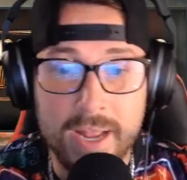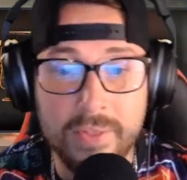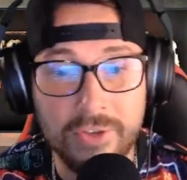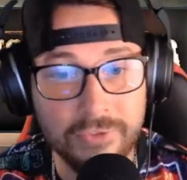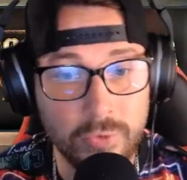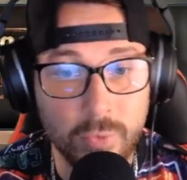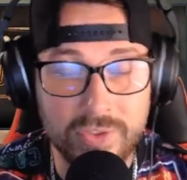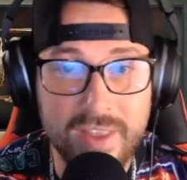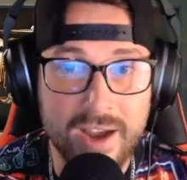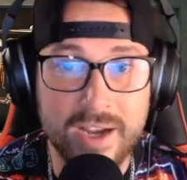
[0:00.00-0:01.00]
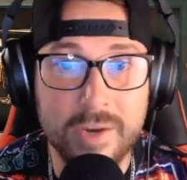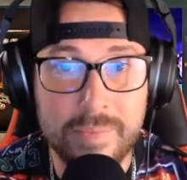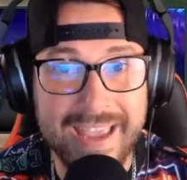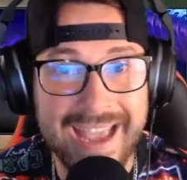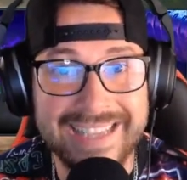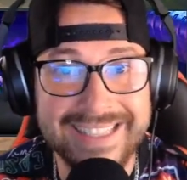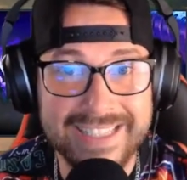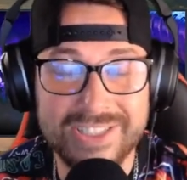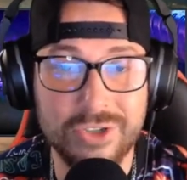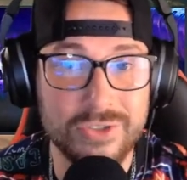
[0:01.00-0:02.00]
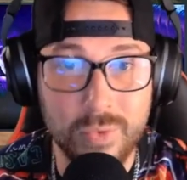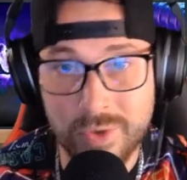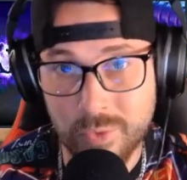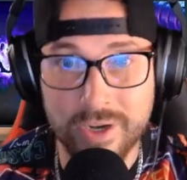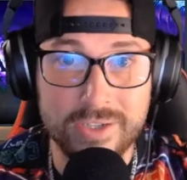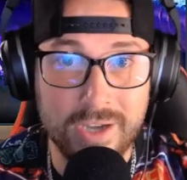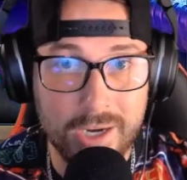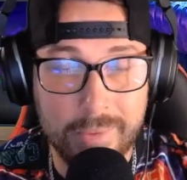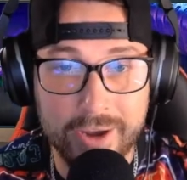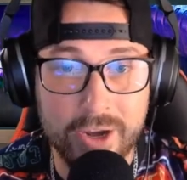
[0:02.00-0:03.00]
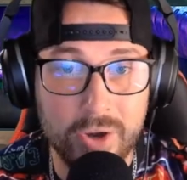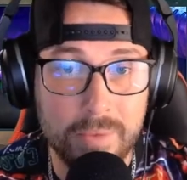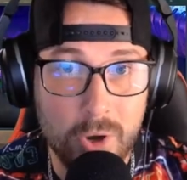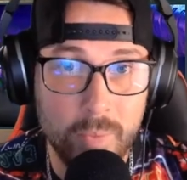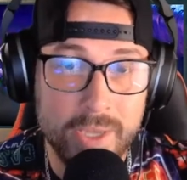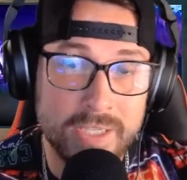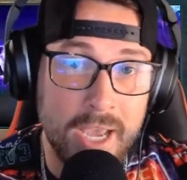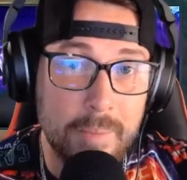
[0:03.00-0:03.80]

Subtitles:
The first one's not going to be as easy as the one we're going to talk about here in a moment,